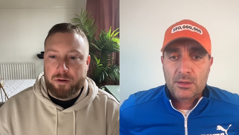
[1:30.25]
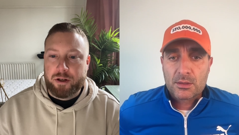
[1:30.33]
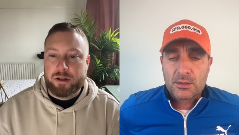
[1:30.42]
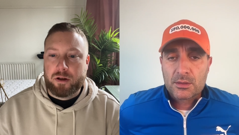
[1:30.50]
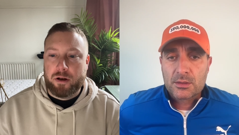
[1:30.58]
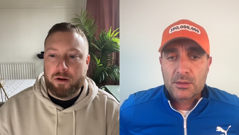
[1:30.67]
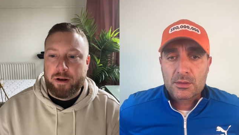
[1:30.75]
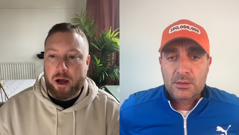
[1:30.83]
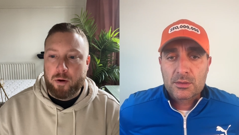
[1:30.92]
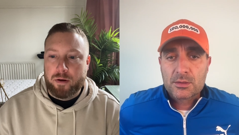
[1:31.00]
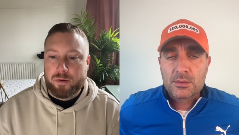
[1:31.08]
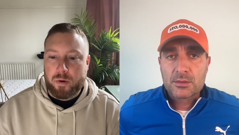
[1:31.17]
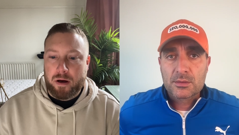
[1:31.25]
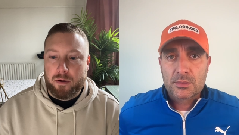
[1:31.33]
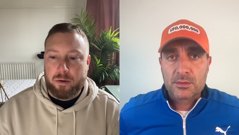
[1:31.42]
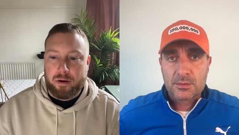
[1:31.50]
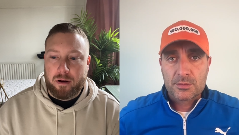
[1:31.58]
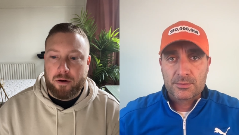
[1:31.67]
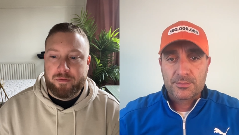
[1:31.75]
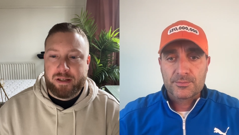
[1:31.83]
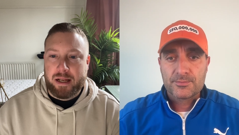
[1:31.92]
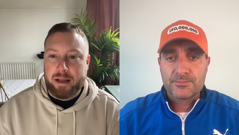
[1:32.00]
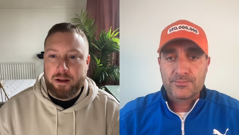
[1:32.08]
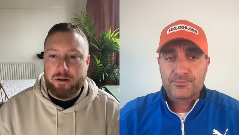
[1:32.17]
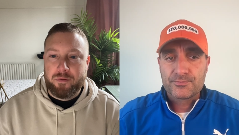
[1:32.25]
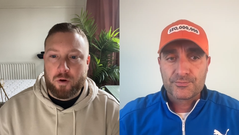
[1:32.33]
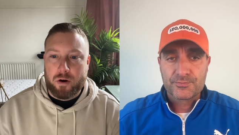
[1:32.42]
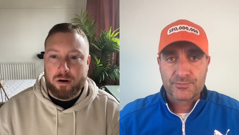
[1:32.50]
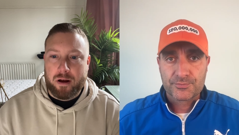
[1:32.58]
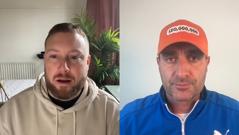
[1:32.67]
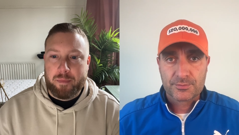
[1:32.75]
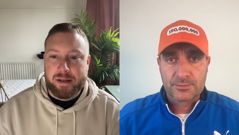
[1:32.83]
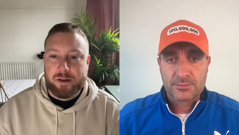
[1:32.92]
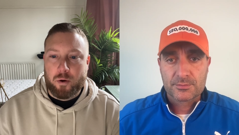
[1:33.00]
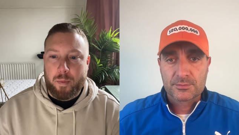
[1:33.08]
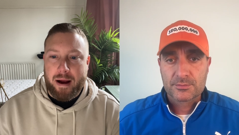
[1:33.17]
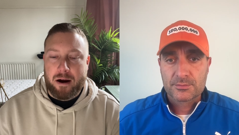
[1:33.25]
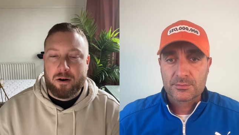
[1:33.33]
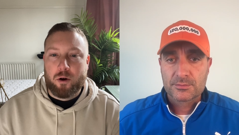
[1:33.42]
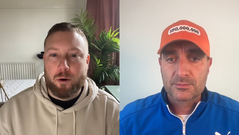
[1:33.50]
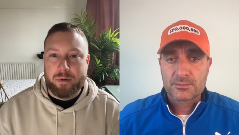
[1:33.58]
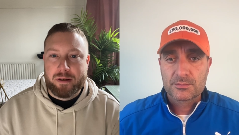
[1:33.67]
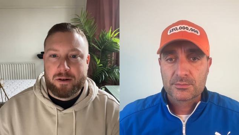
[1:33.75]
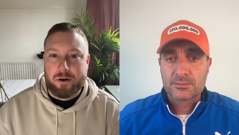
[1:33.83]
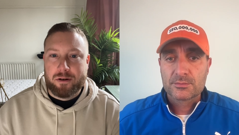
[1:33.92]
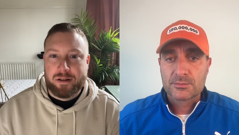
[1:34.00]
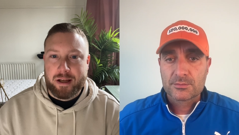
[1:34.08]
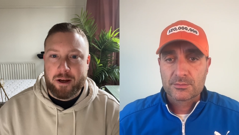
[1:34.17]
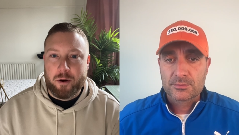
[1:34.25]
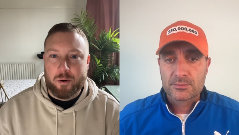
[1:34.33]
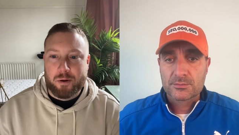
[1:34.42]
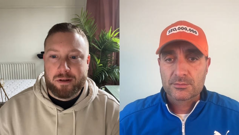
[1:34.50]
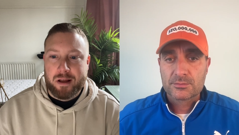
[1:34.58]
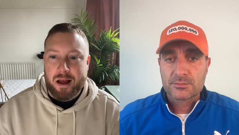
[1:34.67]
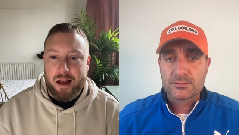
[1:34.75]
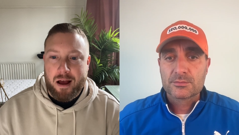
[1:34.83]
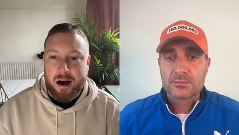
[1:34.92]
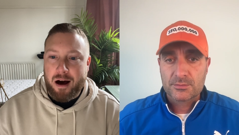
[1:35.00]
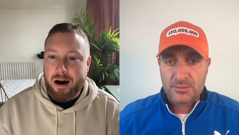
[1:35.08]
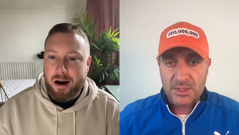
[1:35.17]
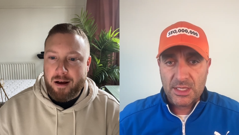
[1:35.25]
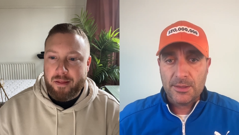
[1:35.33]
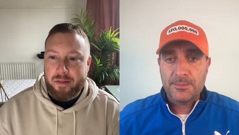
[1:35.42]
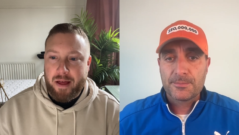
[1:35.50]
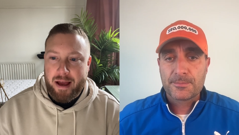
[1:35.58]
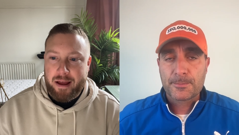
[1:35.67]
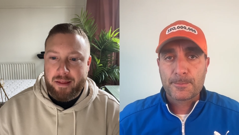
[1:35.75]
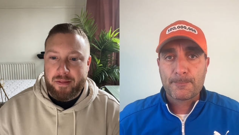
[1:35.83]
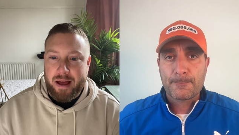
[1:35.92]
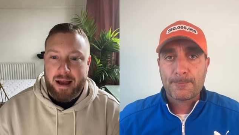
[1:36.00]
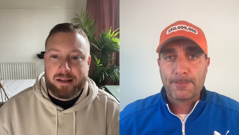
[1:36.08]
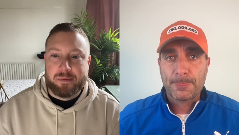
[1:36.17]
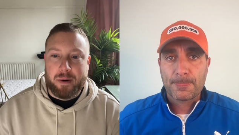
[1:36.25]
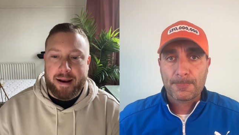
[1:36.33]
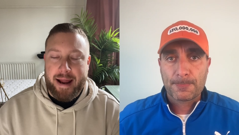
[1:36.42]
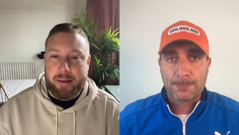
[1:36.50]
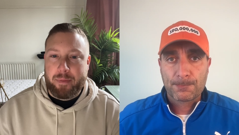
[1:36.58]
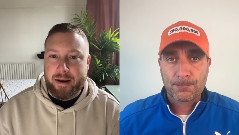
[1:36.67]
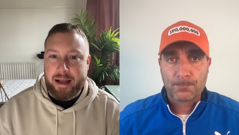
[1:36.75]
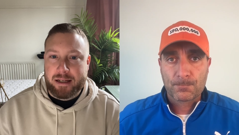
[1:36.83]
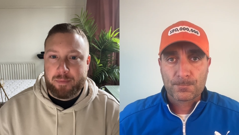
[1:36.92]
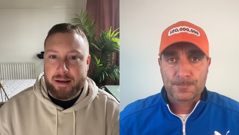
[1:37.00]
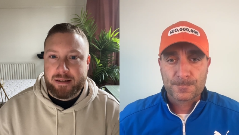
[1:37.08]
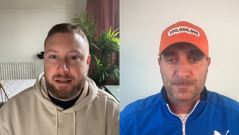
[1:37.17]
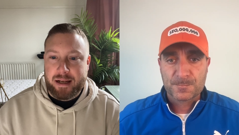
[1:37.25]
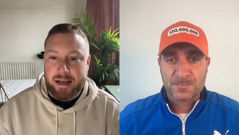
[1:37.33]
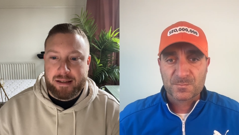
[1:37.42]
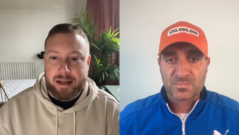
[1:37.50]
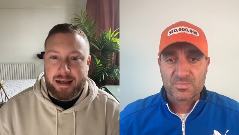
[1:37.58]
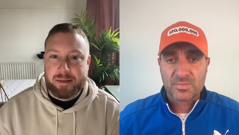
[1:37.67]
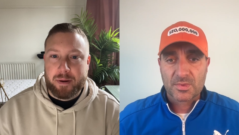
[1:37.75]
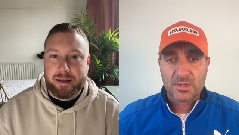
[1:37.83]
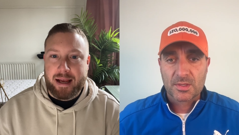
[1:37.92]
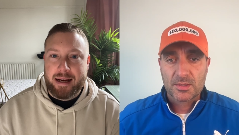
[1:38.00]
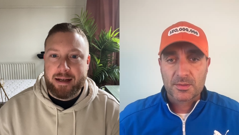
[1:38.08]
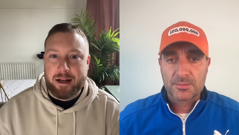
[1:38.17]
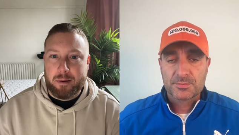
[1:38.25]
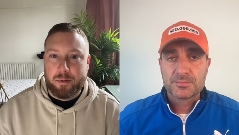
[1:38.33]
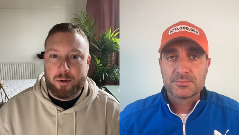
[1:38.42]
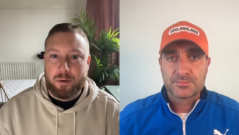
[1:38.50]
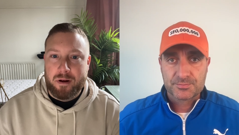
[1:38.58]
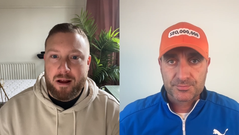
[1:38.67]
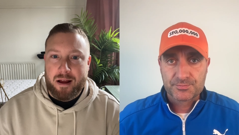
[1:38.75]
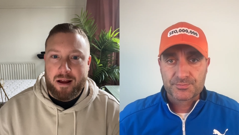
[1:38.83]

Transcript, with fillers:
Speaker 1: I've just got a note as well. Obviously, you've got uh, Mystical Power and Corbett's Cross in yours. Yeah. Uh, that's my nap and next best today, so that's my daily double.